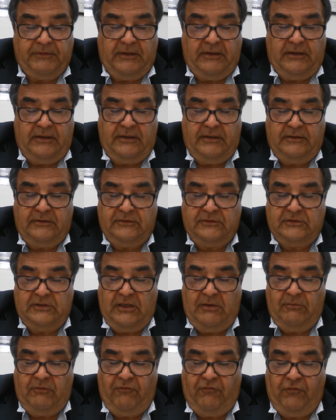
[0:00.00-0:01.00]
And
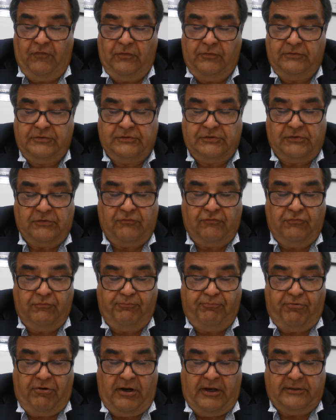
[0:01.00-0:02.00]
assignment 4 is the
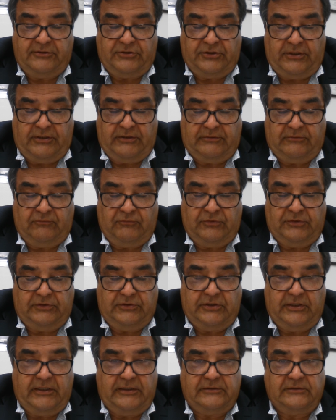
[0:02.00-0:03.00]
group project,
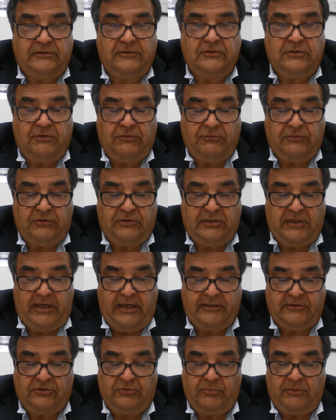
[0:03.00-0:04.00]
which has its own
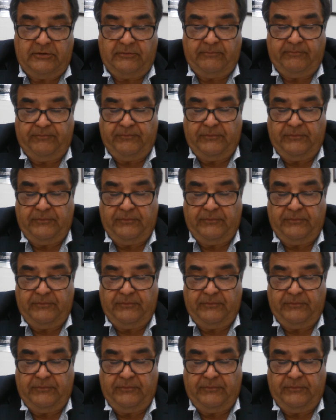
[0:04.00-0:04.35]
attachment.